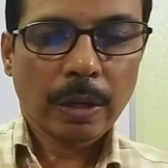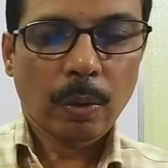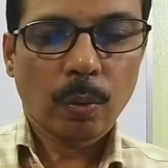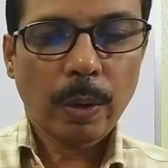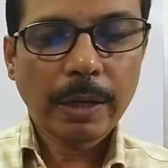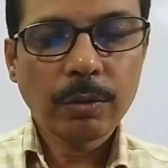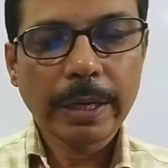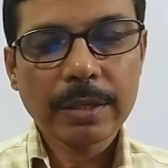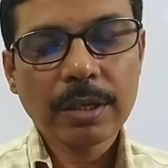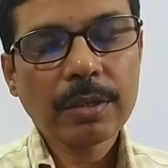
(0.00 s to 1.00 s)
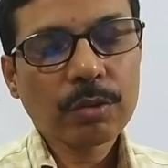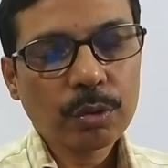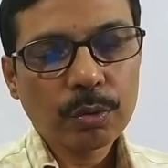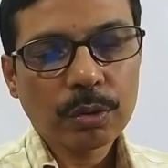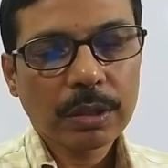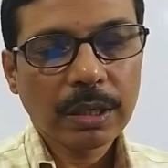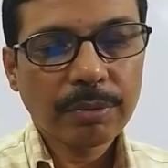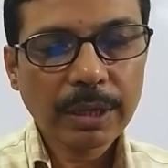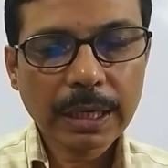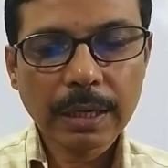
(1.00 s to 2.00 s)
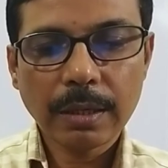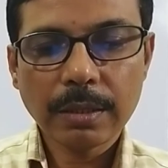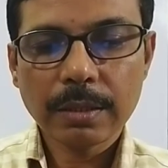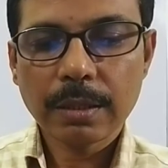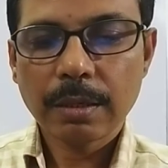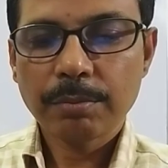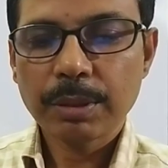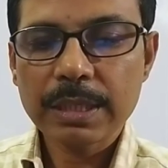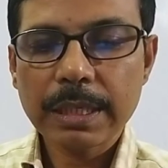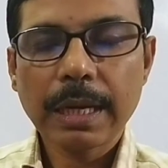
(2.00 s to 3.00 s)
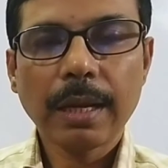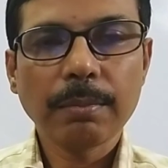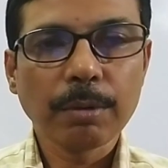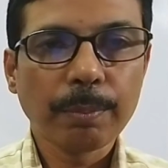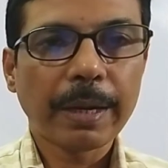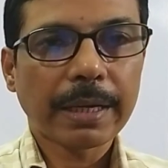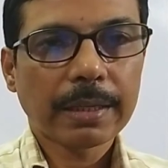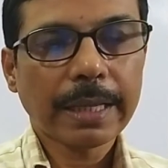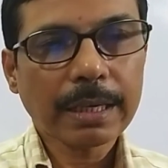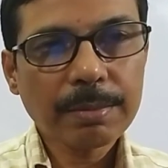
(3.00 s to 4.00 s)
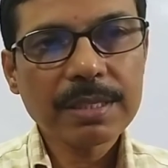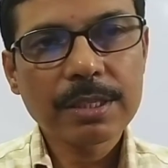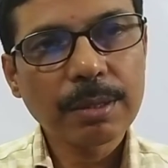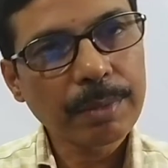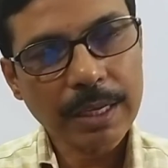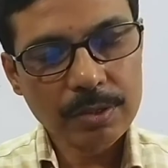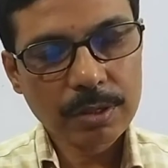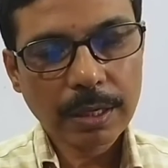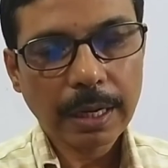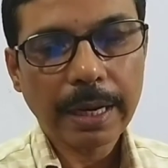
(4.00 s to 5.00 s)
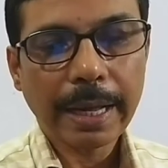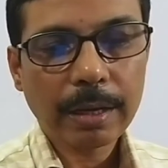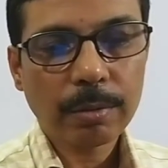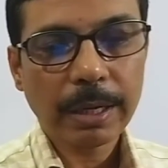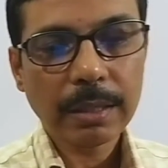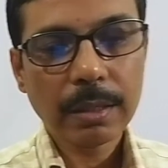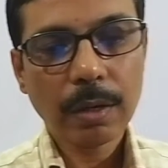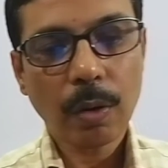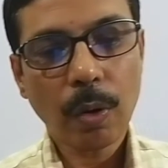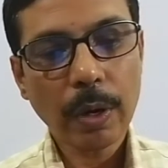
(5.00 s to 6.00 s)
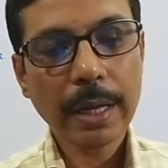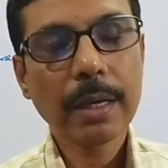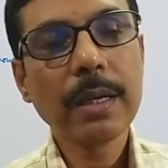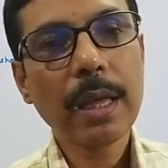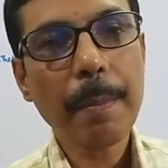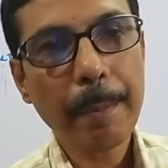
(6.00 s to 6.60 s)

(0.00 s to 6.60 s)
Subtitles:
entering through difficult physical movement, that means gymnast. An acrobat or a grim